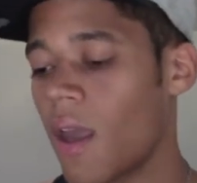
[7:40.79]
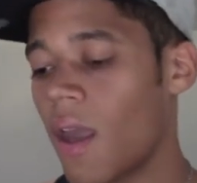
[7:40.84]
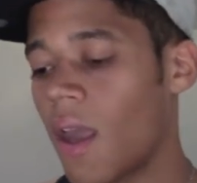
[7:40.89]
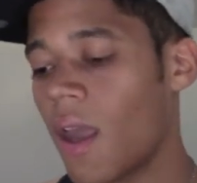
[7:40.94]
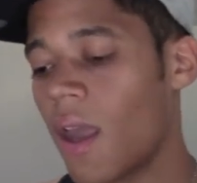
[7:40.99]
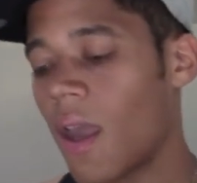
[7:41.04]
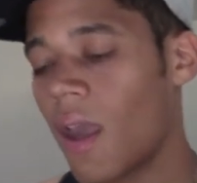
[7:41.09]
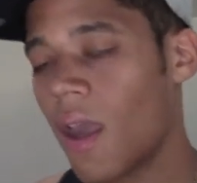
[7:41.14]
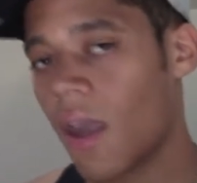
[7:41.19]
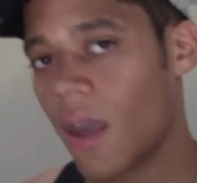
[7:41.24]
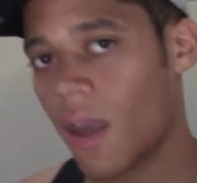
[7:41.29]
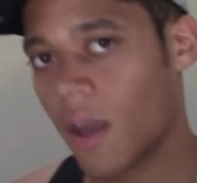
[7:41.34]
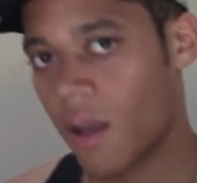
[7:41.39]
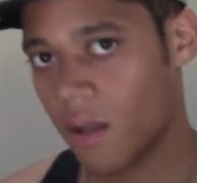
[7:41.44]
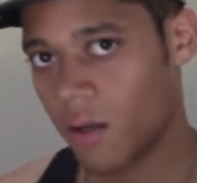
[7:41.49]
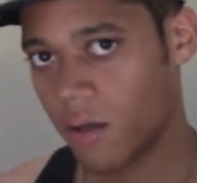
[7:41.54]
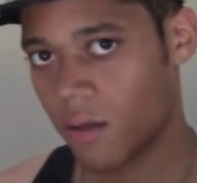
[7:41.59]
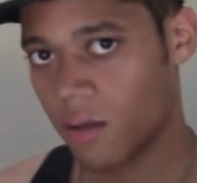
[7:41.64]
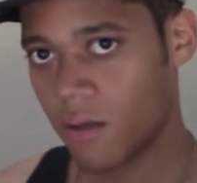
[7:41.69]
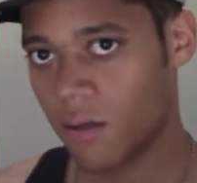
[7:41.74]

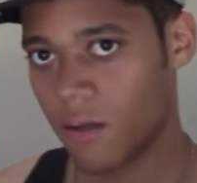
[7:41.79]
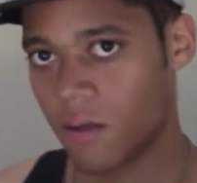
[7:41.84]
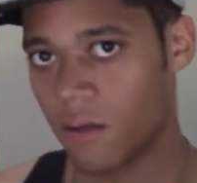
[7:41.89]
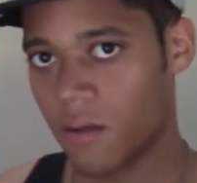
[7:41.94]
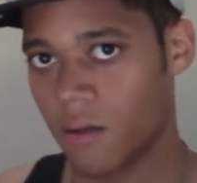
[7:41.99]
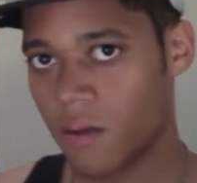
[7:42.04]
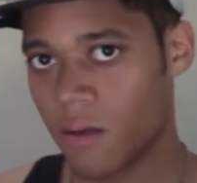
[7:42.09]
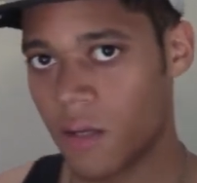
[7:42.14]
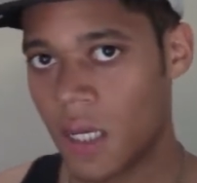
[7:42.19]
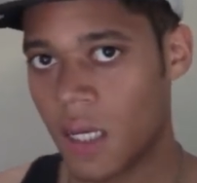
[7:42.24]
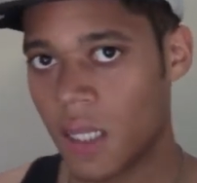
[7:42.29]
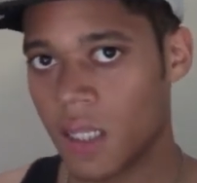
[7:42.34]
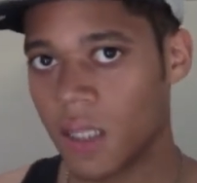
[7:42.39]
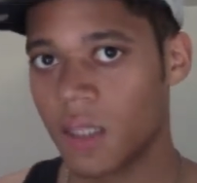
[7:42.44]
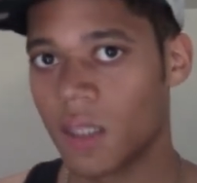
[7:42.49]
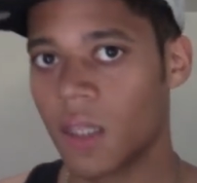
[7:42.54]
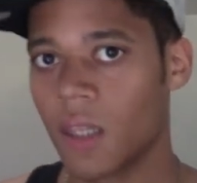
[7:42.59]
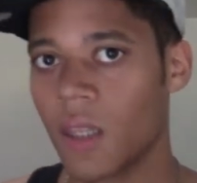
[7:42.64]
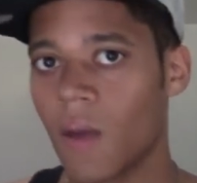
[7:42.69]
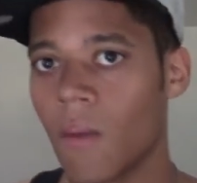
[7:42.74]
and
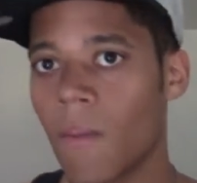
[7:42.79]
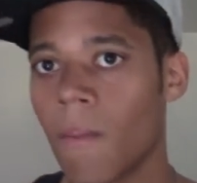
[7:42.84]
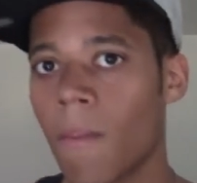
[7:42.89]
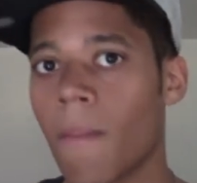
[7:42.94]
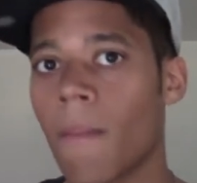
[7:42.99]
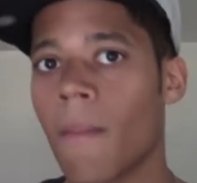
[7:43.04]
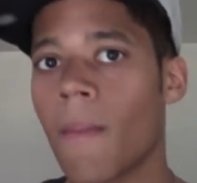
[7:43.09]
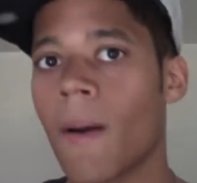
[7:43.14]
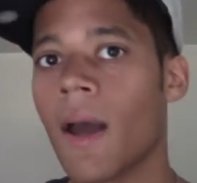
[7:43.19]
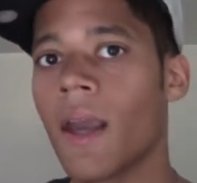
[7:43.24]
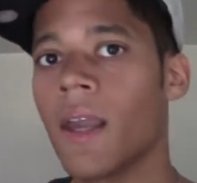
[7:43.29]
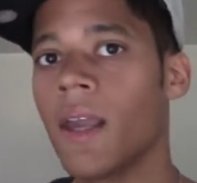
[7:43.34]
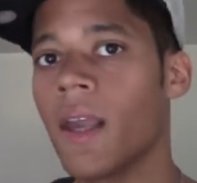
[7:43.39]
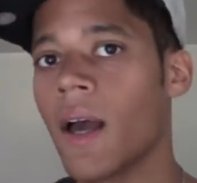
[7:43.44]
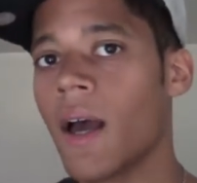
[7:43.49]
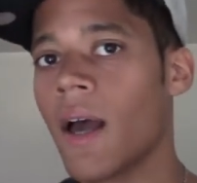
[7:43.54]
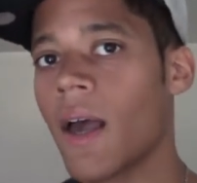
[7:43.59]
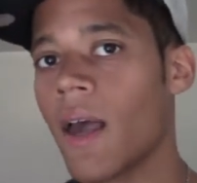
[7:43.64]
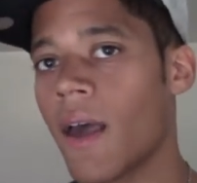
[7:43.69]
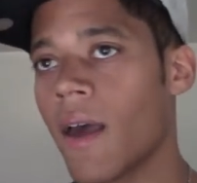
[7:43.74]
they might
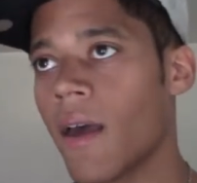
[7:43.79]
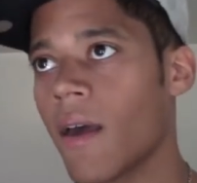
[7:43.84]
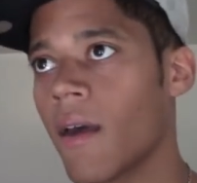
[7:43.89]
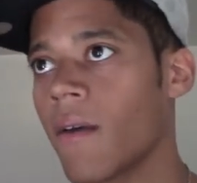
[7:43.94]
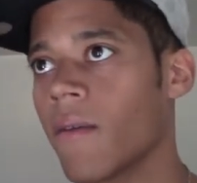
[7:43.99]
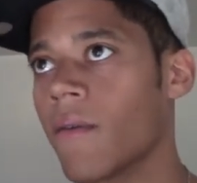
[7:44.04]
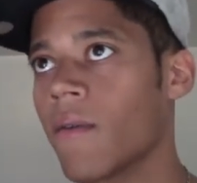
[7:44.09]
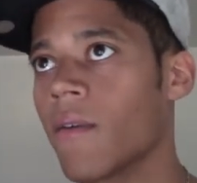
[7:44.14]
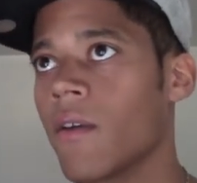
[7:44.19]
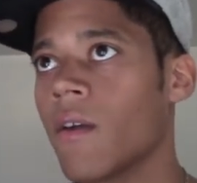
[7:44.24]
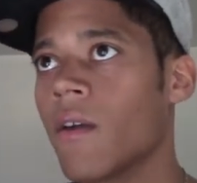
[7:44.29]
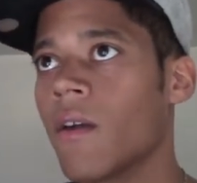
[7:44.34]
have